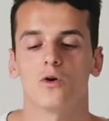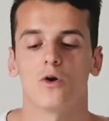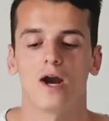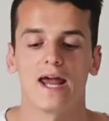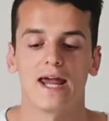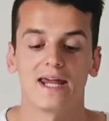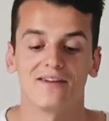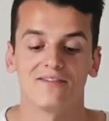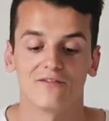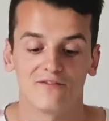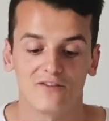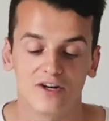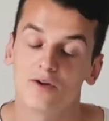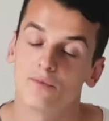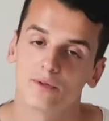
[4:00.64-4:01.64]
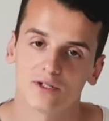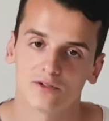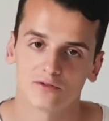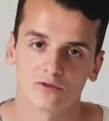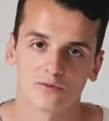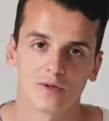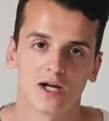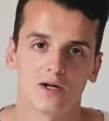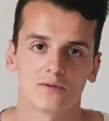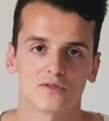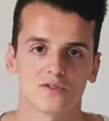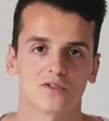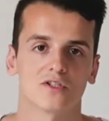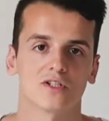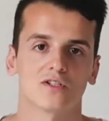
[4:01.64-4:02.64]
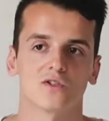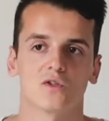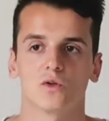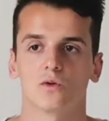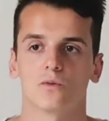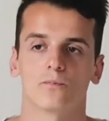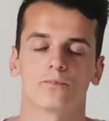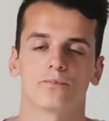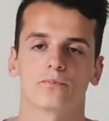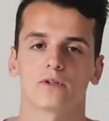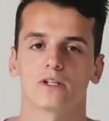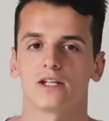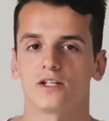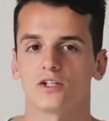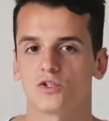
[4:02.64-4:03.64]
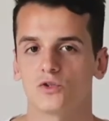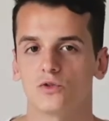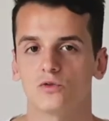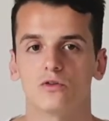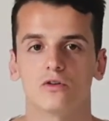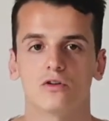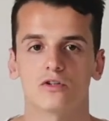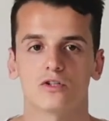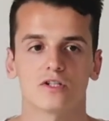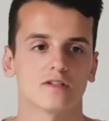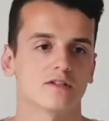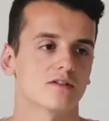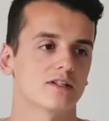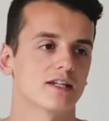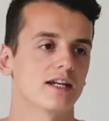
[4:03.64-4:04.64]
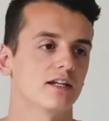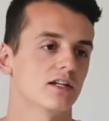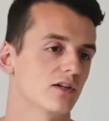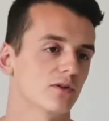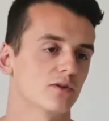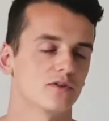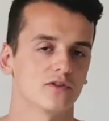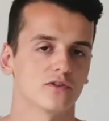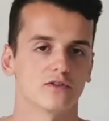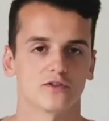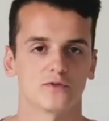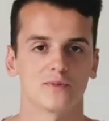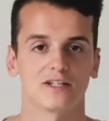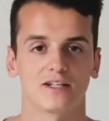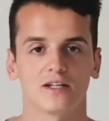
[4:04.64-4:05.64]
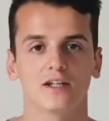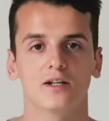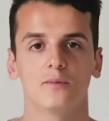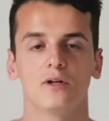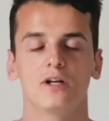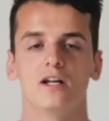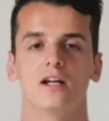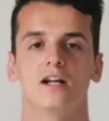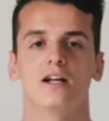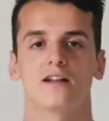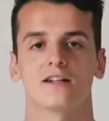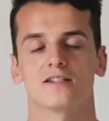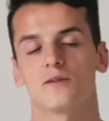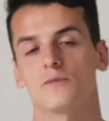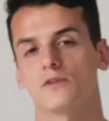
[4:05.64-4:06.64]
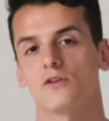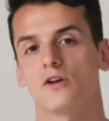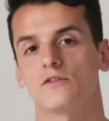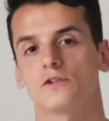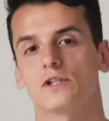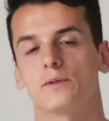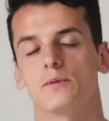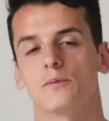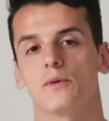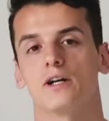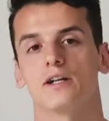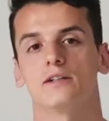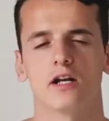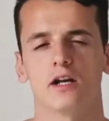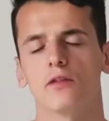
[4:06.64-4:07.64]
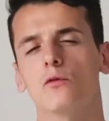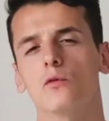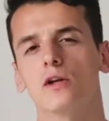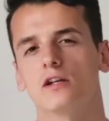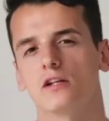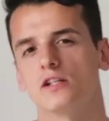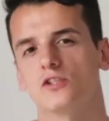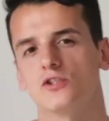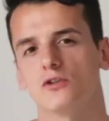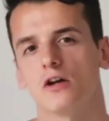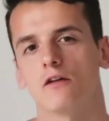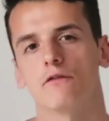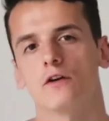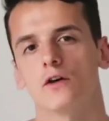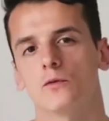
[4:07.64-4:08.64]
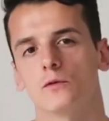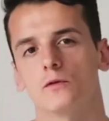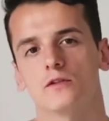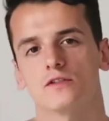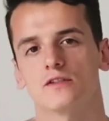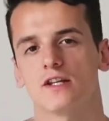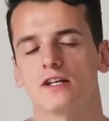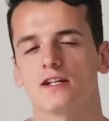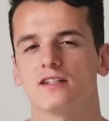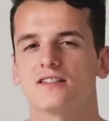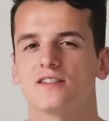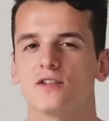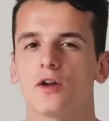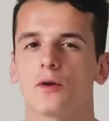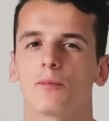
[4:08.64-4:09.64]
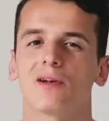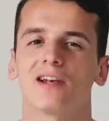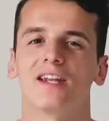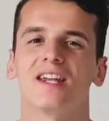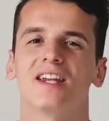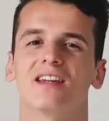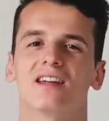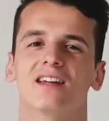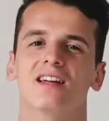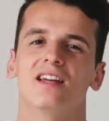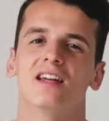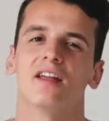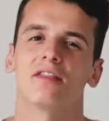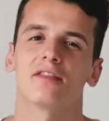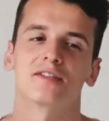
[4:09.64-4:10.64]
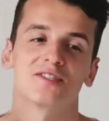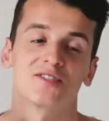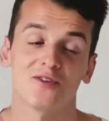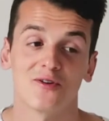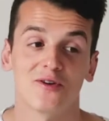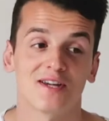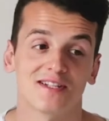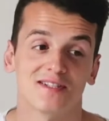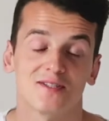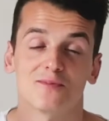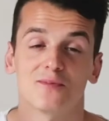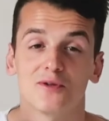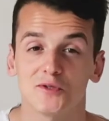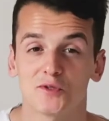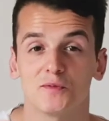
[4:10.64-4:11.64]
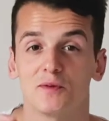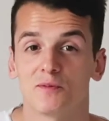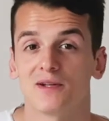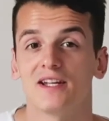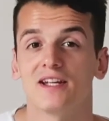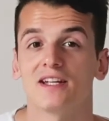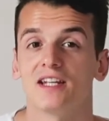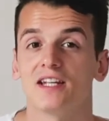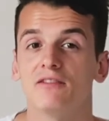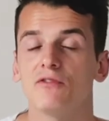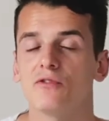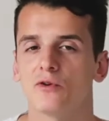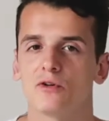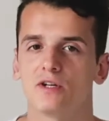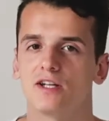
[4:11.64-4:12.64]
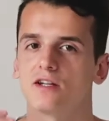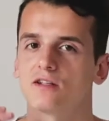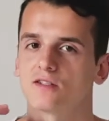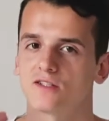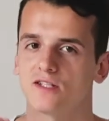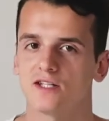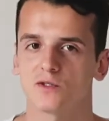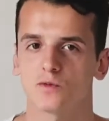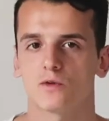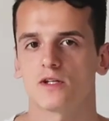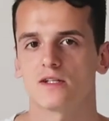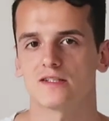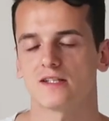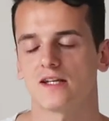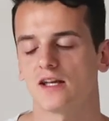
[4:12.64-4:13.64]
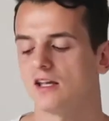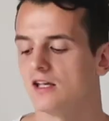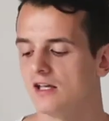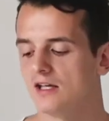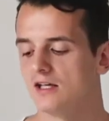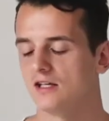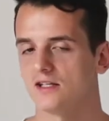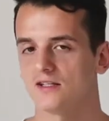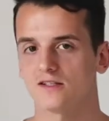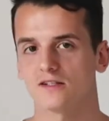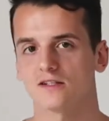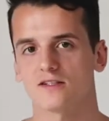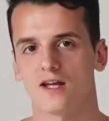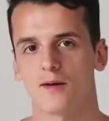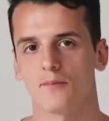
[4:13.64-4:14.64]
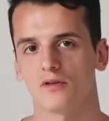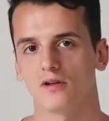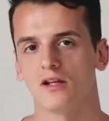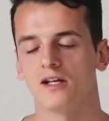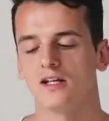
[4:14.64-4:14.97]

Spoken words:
or a very big room, I would suggest you getting 2 or just getting closer or speaking up. That's something you have to keep in mind. Another weird issue I found was that it's not playing the song it's supposed to be playing, even though it understands what I say. Here's an example.